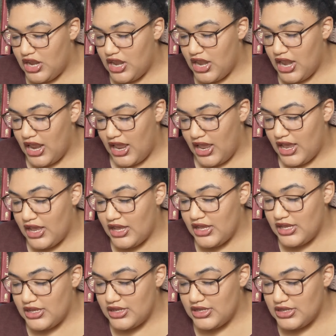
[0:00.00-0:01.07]

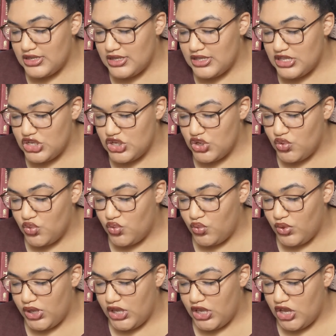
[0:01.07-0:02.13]
Next,
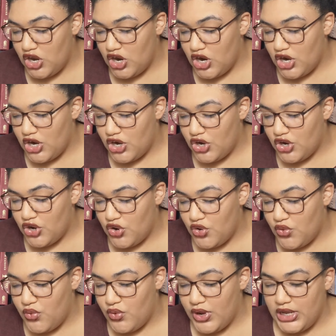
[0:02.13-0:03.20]
we are
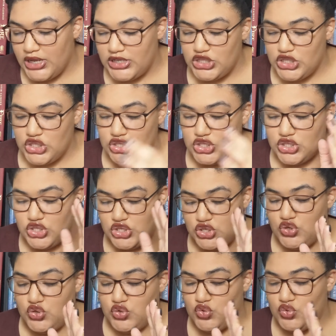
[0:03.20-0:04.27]
going
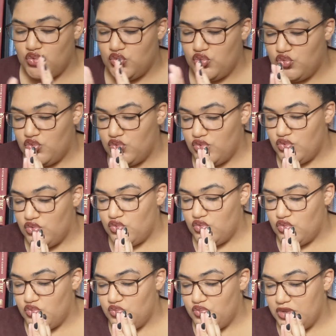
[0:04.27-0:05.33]
to
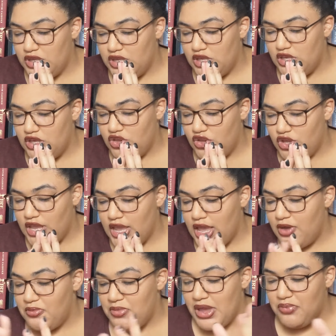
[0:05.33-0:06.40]
be looking
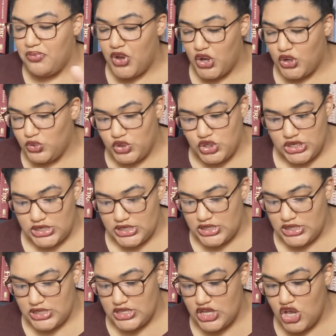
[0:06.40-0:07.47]
at my
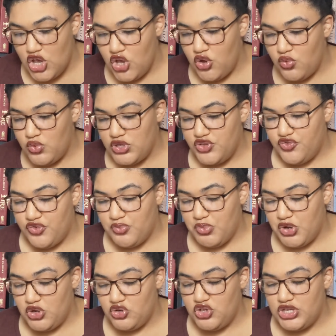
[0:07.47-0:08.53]
potions, which for
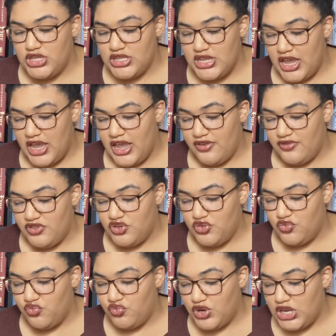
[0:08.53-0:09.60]
potions I have
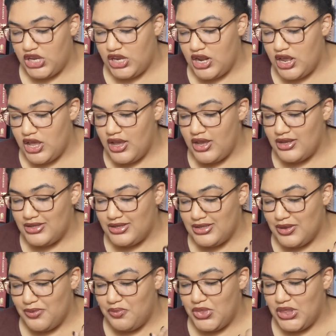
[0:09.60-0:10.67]
to read
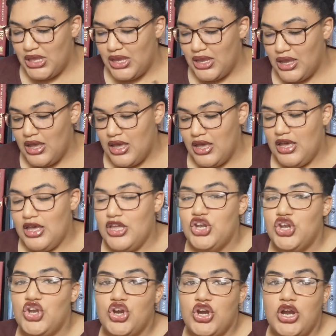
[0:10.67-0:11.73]
something
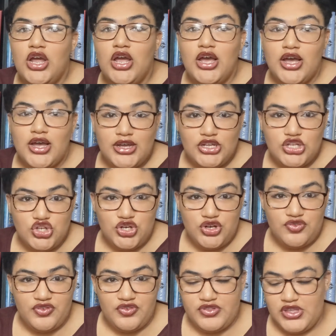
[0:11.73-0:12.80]
under
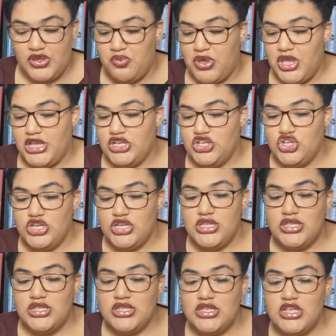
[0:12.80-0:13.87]
150
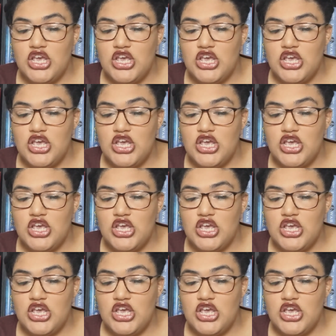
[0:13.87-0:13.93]
pages.